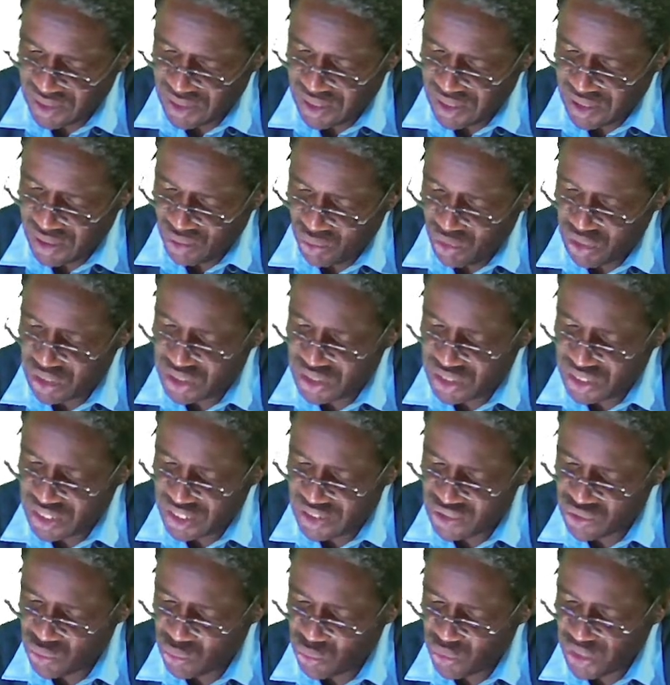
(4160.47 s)
which
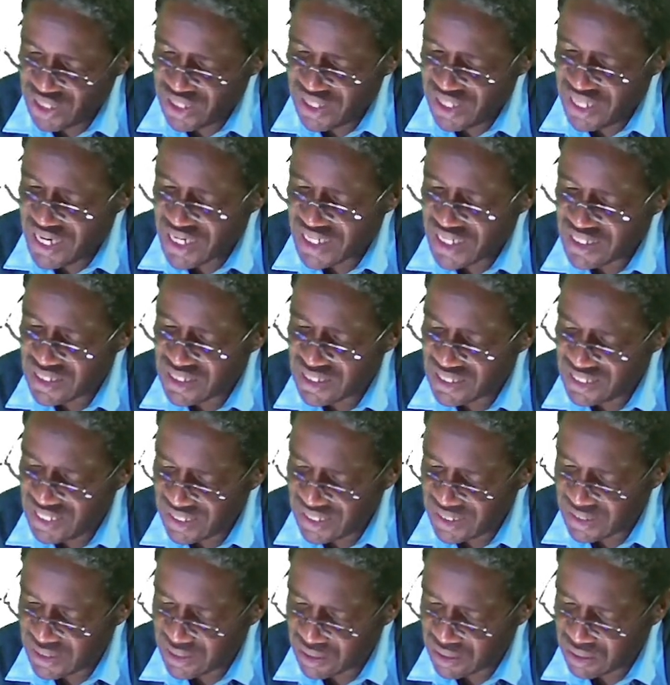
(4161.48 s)
says with the
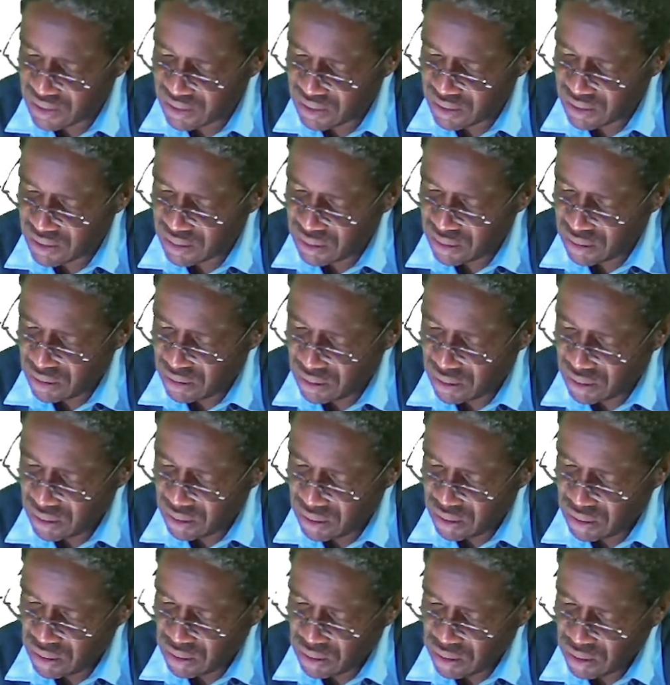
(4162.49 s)
receipt
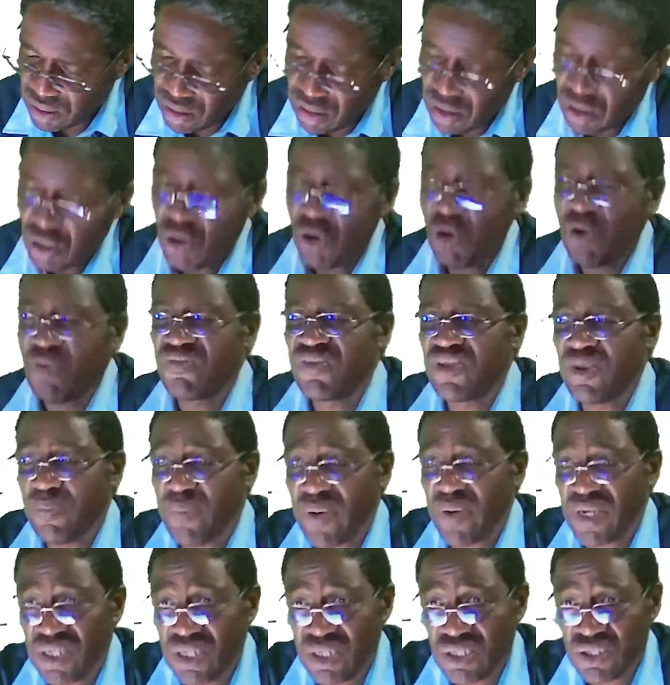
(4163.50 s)
of the
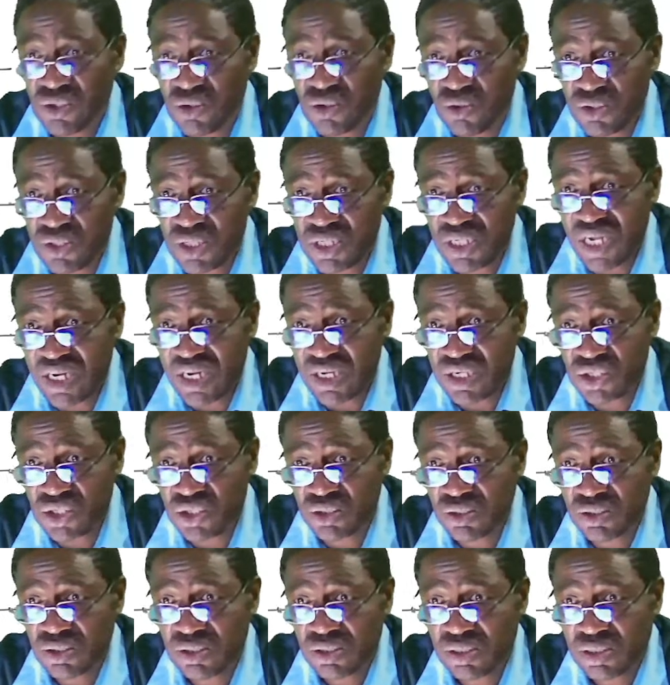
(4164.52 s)
purchase
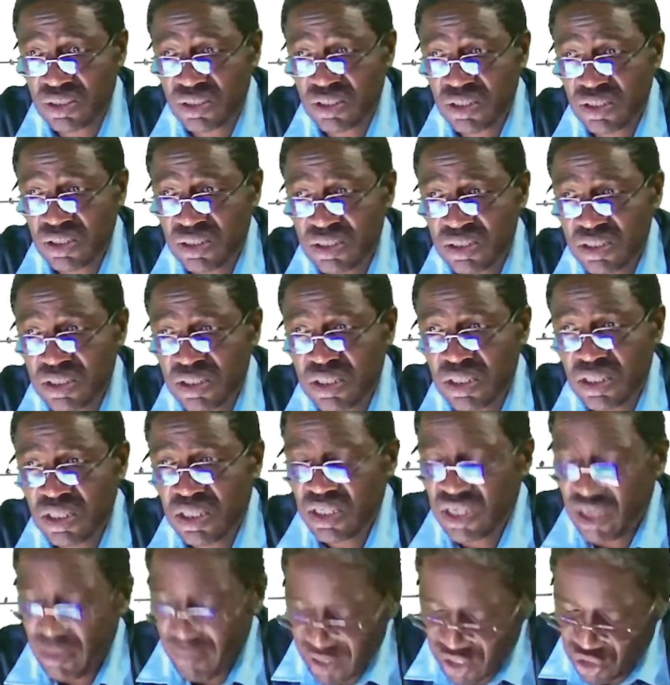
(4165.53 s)
consideration.
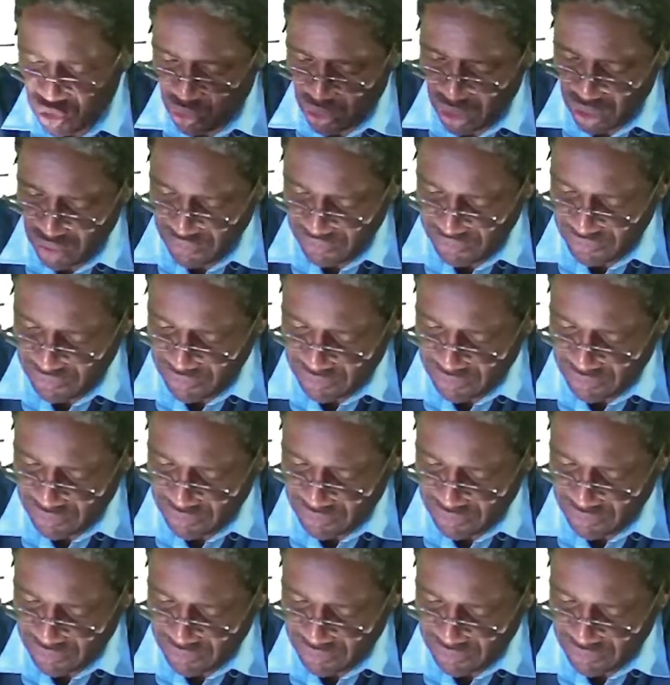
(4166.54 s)
Number 12.